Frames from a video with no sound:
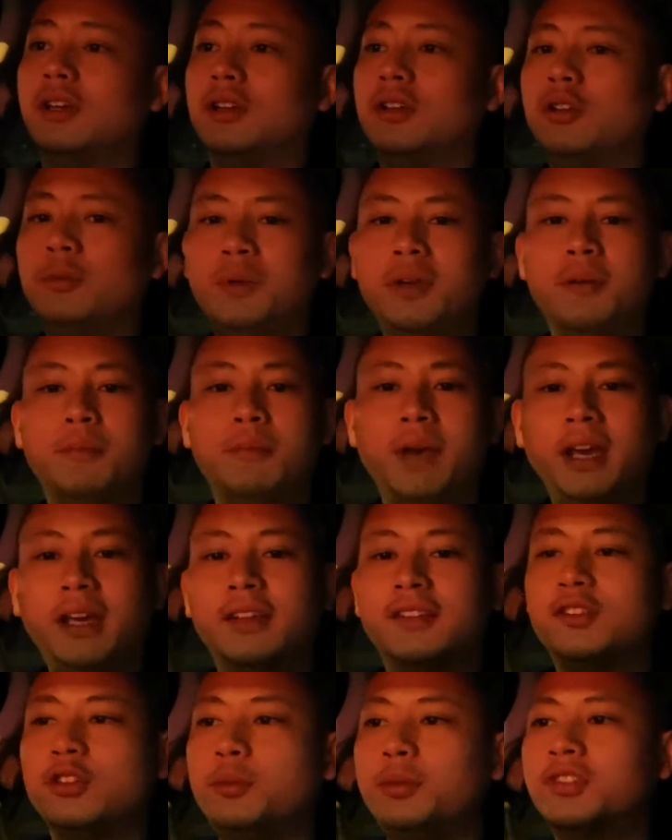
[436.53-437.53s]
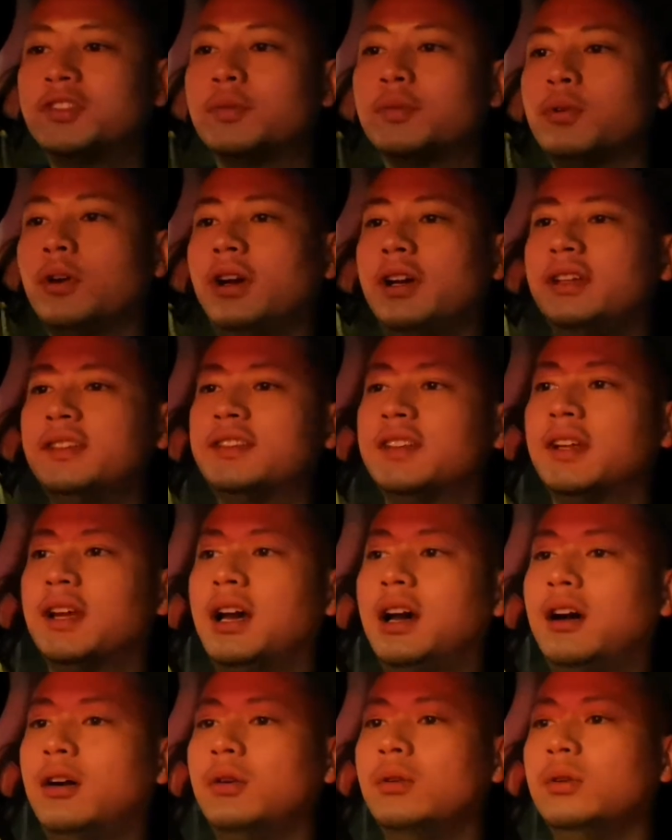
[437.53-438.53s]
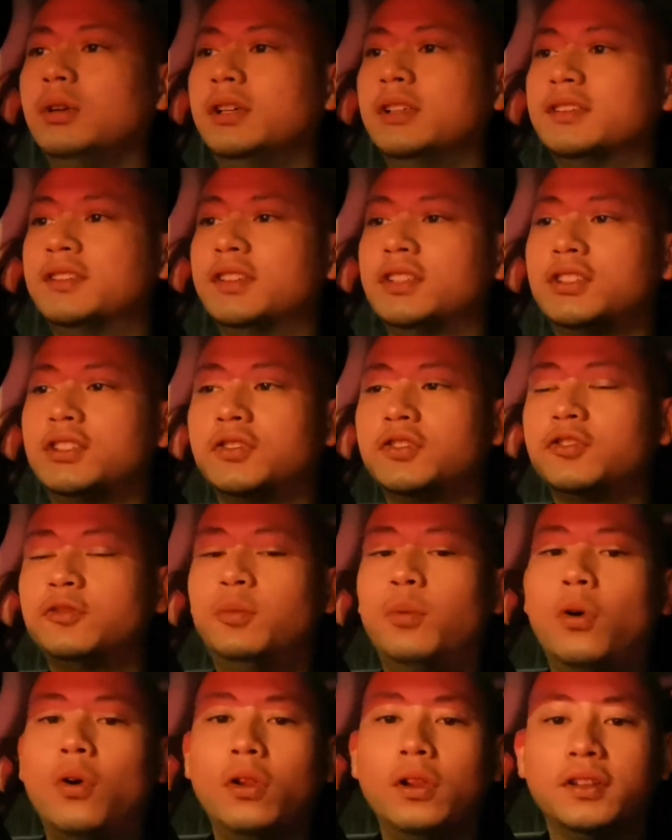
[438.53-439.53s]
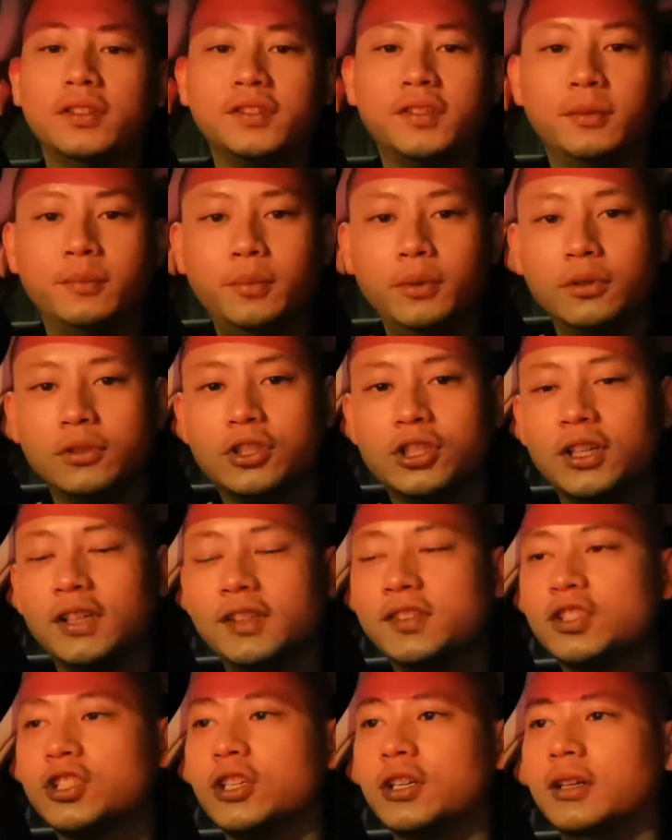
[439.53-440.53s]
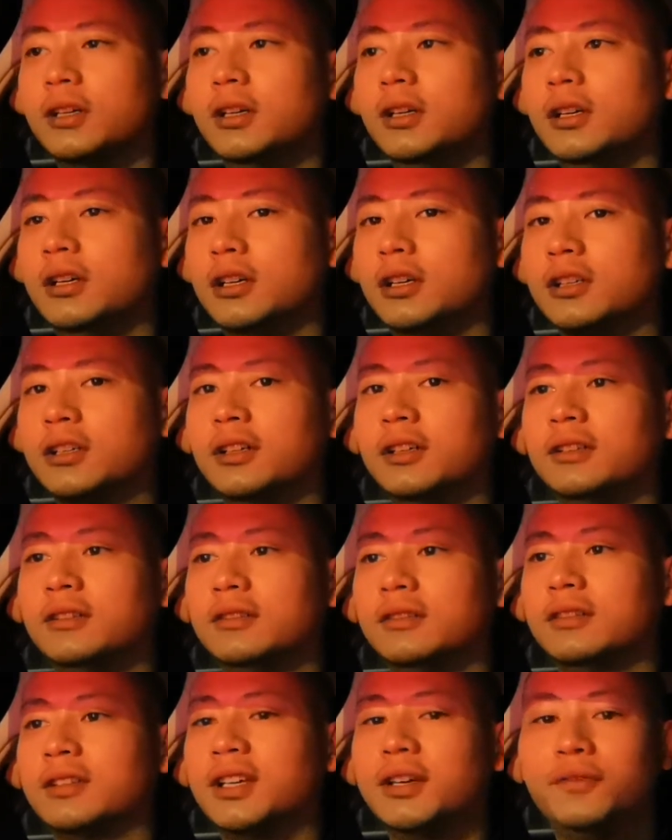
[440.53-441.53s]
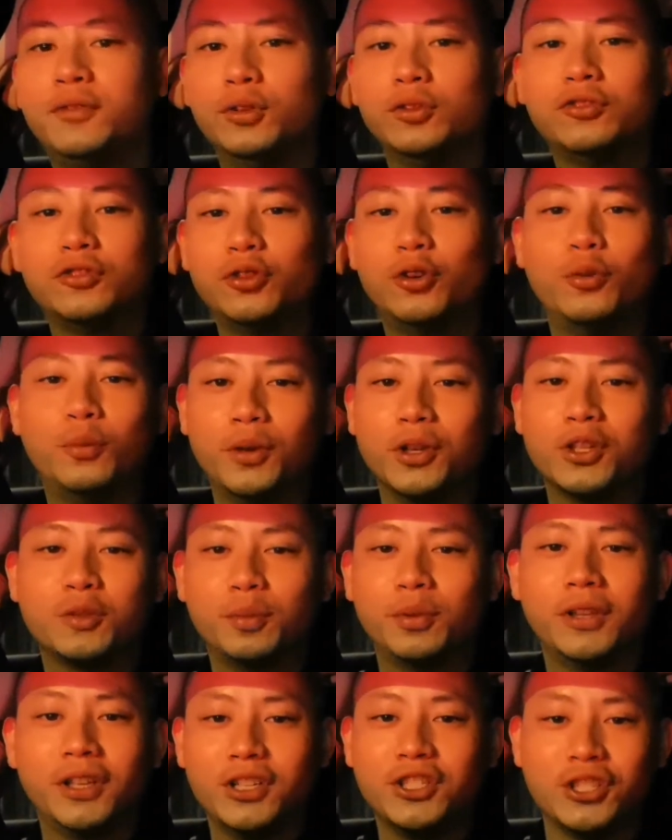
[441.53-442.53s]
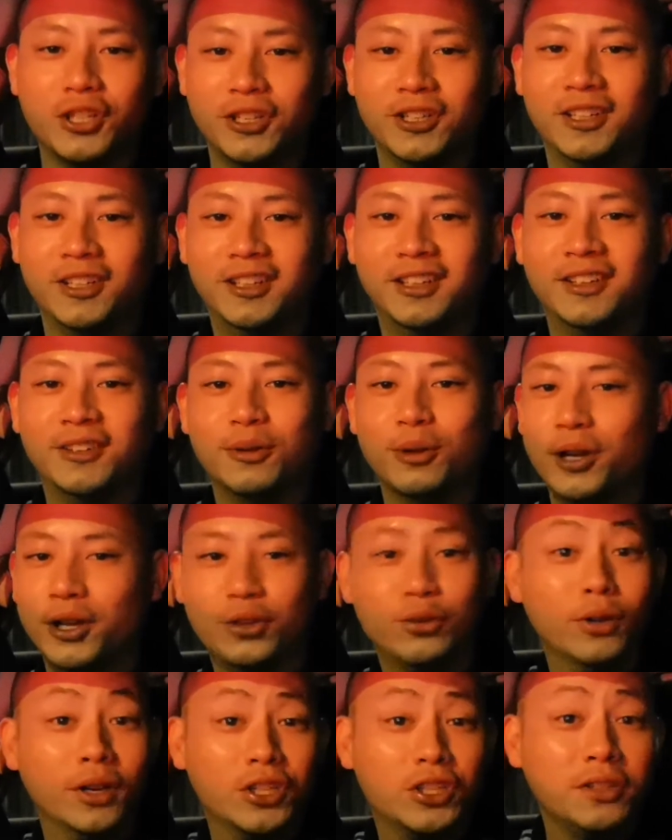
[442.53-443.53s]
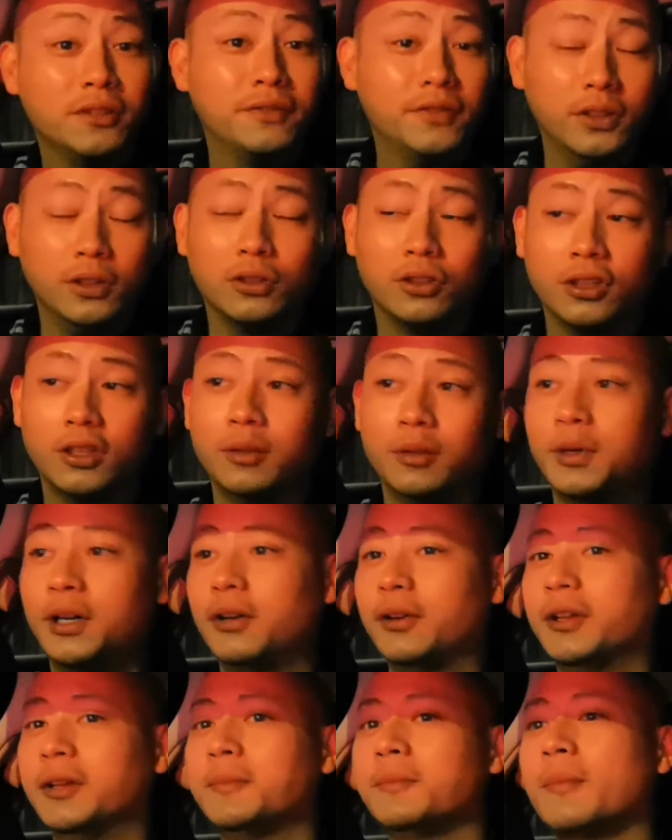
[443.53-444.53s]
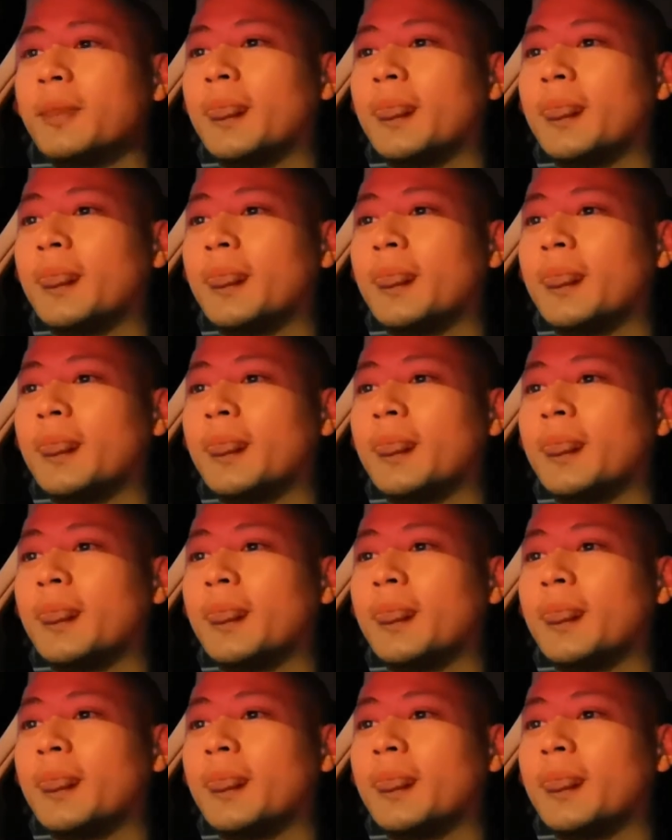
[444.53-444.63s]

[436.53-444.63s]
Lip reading: You'll be amazed, you'll be surprised at how such a small and simple gesture could give you so much pleasure, right? You actually feel good about it.